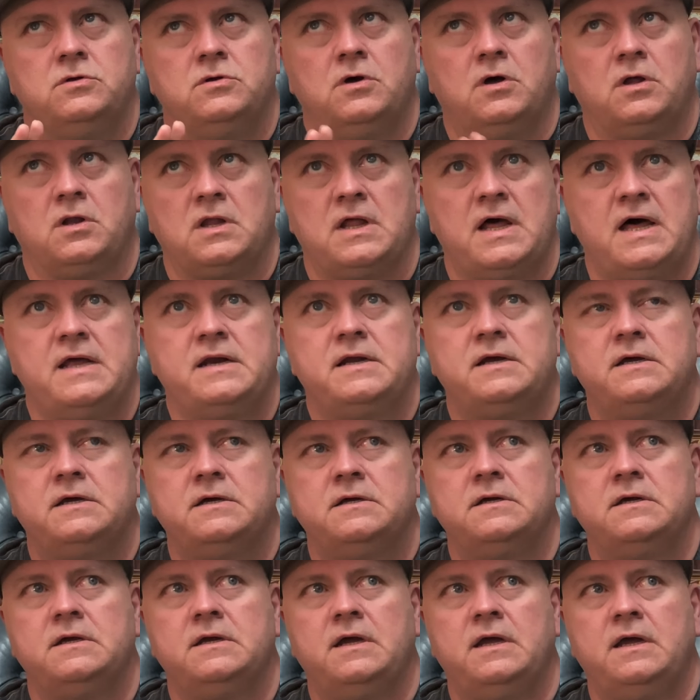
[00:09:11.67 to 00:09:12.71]
Alana
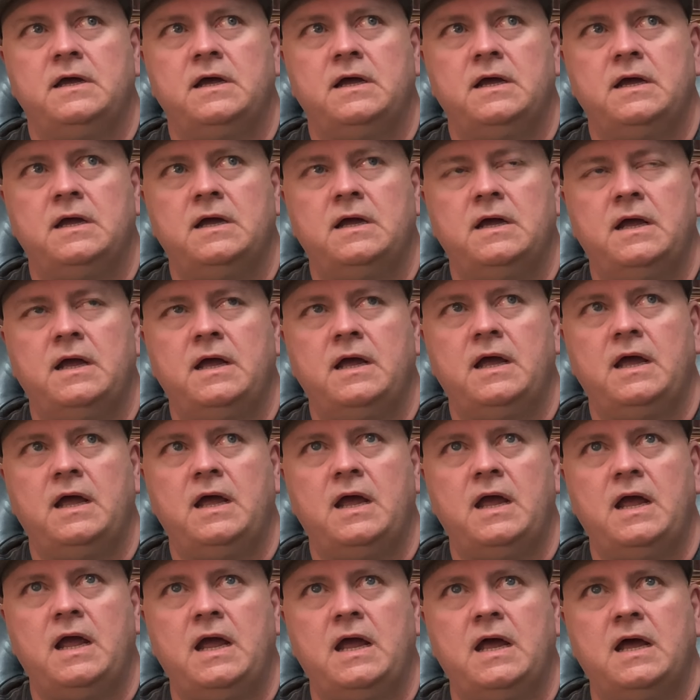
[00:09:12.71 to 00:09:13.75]

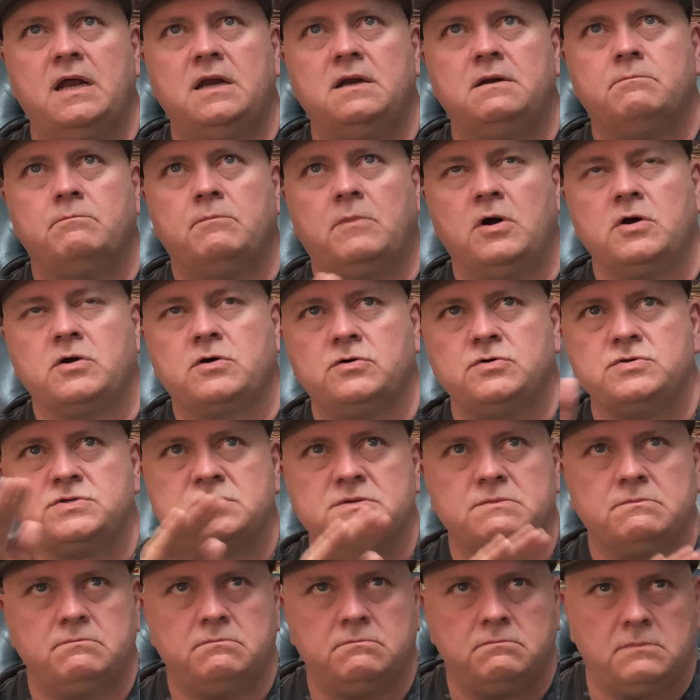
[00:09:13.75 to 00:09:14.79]
and Marco's
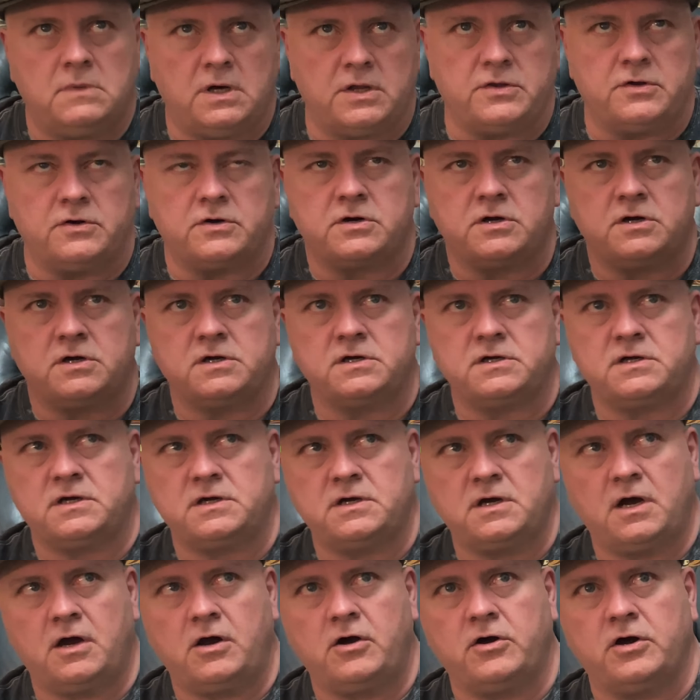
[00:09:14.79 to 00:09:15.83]
mother,
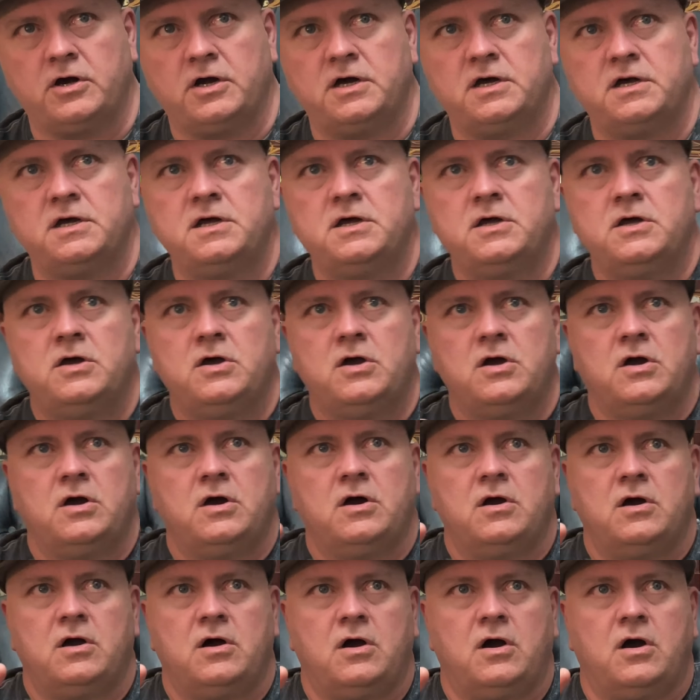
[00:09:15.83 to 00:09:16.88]
Cara,
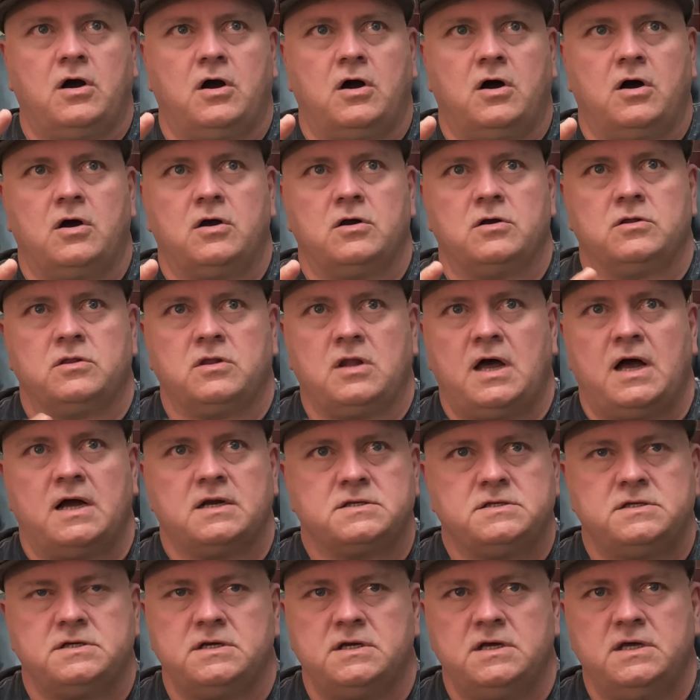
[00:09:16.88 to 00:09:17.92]
are
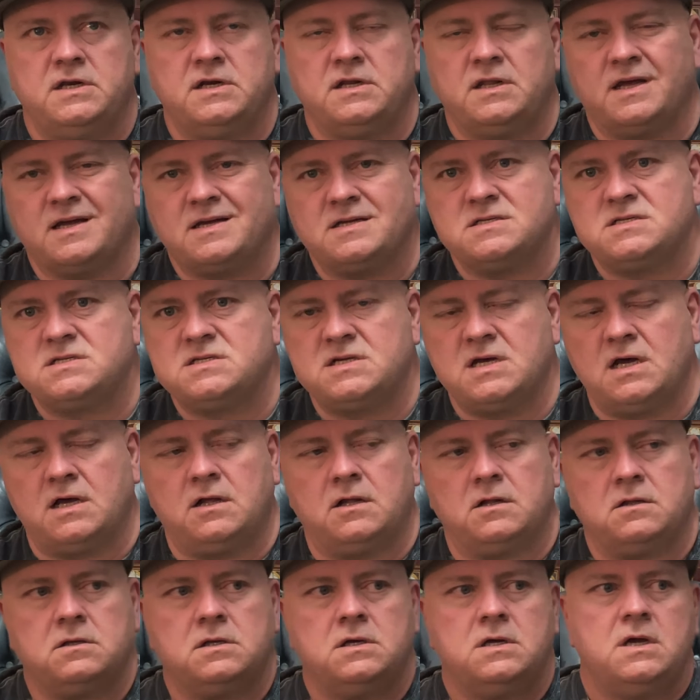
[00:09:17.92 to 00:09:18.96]
locked in like a
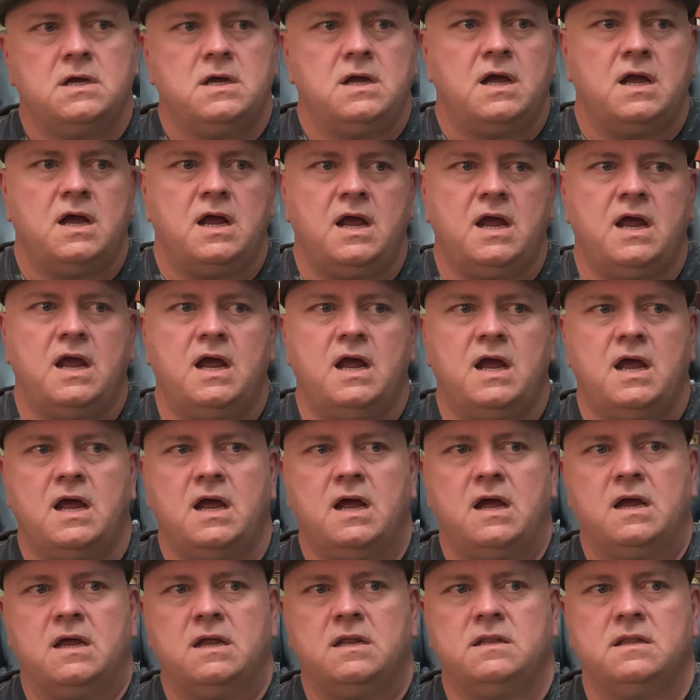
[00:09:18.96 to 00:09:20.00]
cell
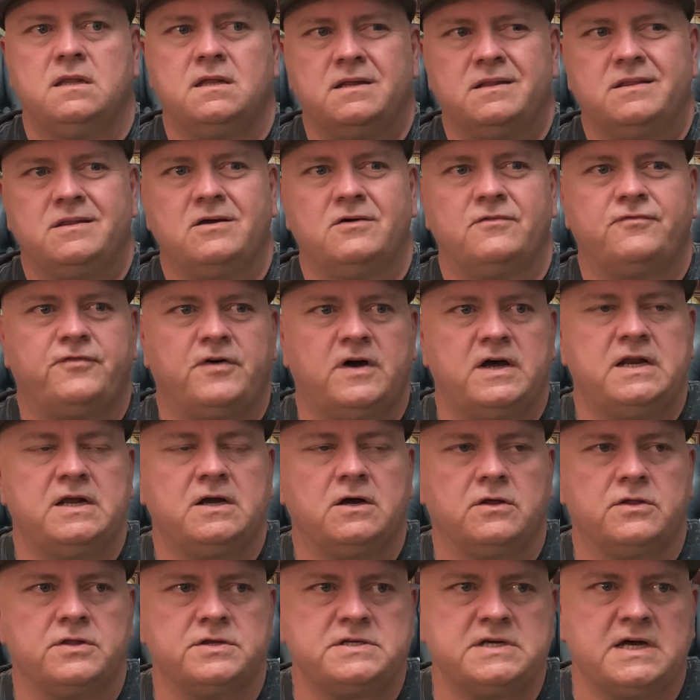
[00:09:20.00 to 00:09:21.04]
and they're fighting
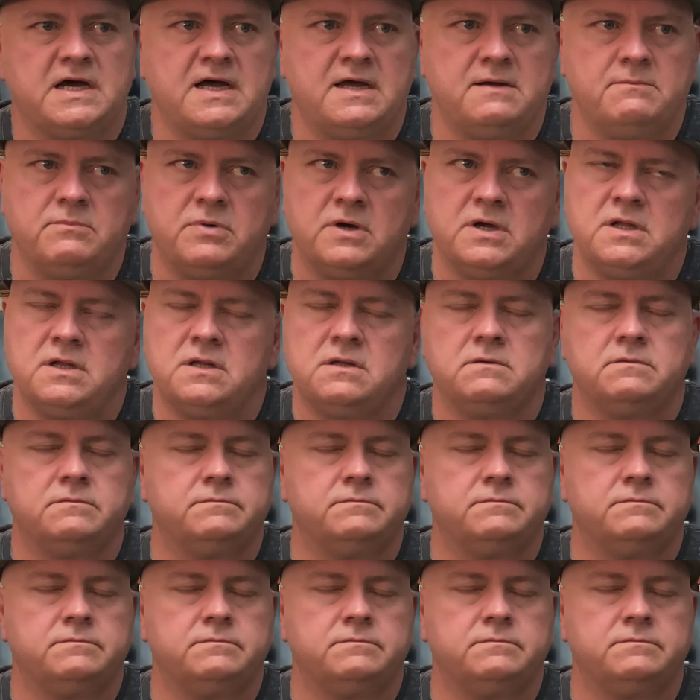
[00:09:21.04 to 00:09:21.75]
all the time, but